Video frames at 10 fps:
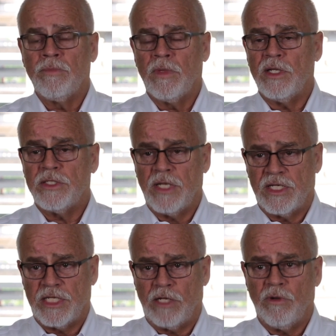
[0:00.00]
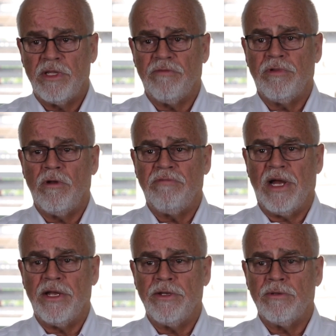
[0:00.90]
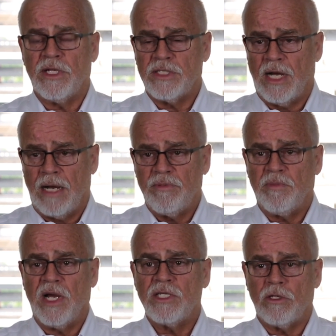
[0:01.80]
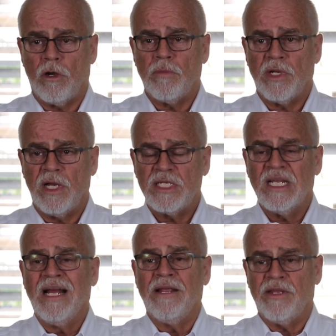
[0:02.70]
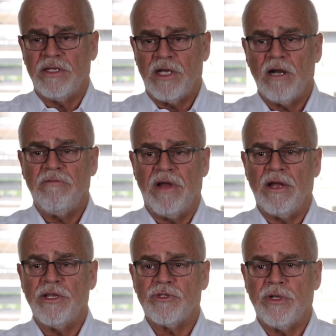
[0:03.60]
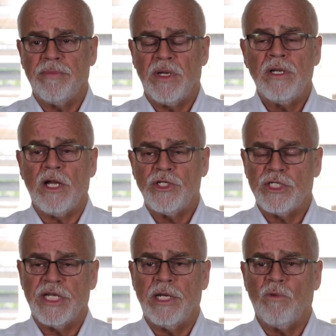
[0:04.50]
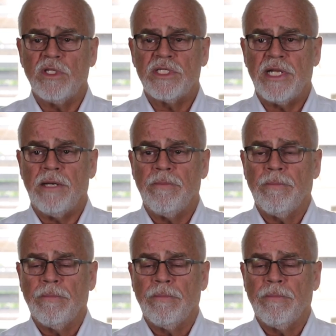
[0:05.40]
Let's accelerate the flow of value. Let's optimize and harmonize the entire value stream and not just any one step.